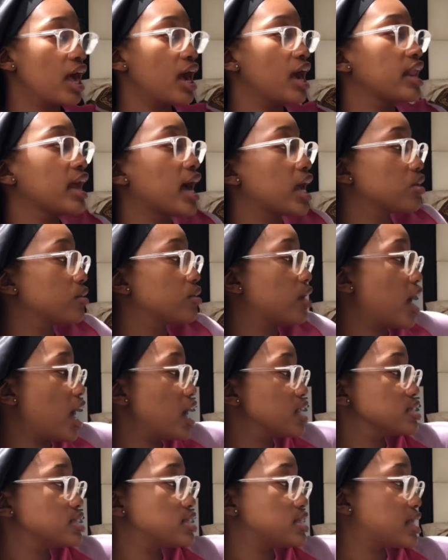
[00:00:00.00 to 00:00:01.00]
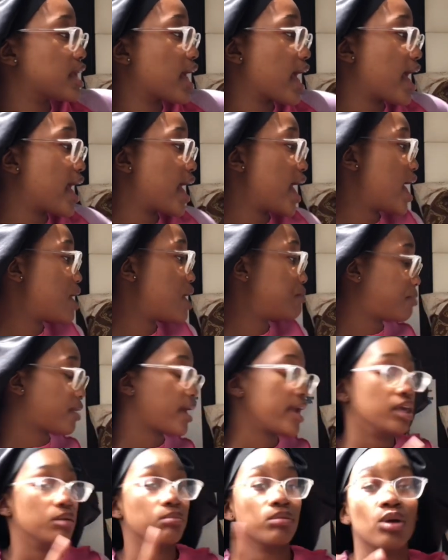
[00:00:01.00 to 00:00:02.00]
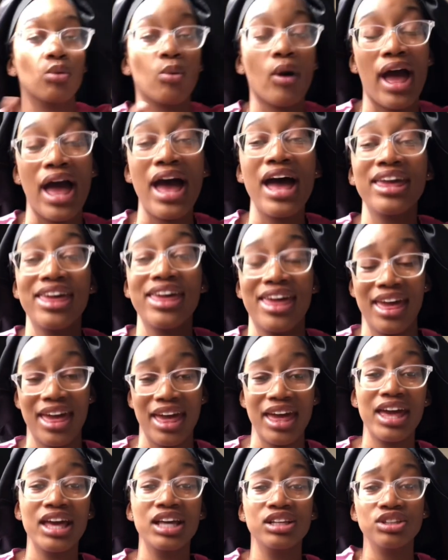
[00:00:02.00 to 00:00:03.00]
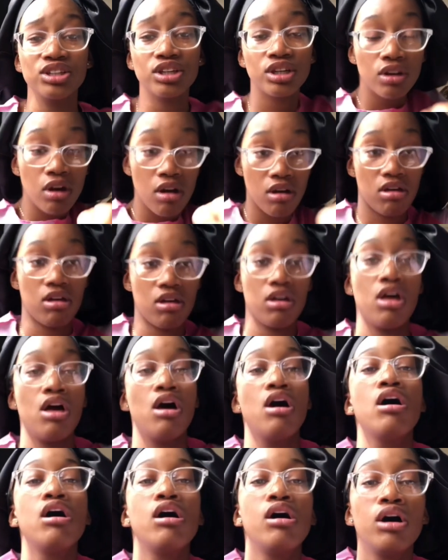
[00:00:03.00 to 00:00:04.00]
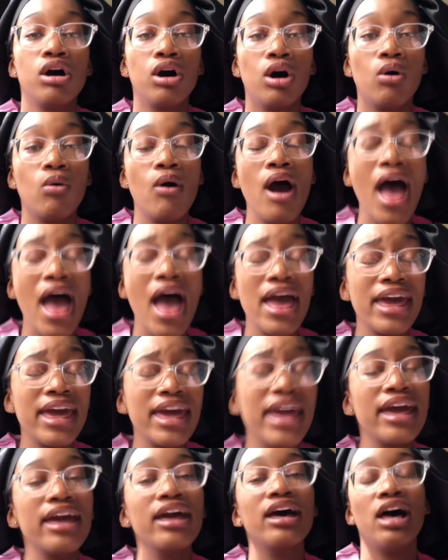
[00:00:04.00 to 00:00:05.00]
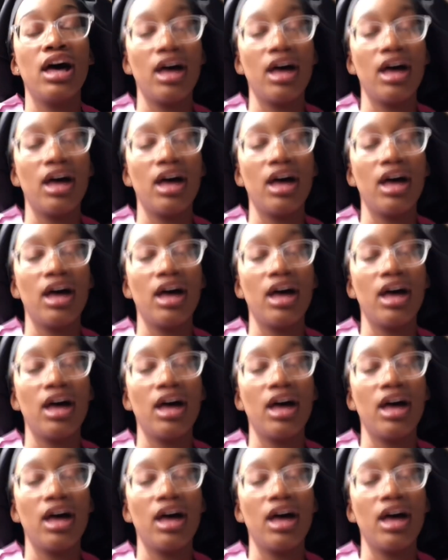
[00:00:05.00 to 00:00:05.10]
And I don't understand, baby, why can't you wait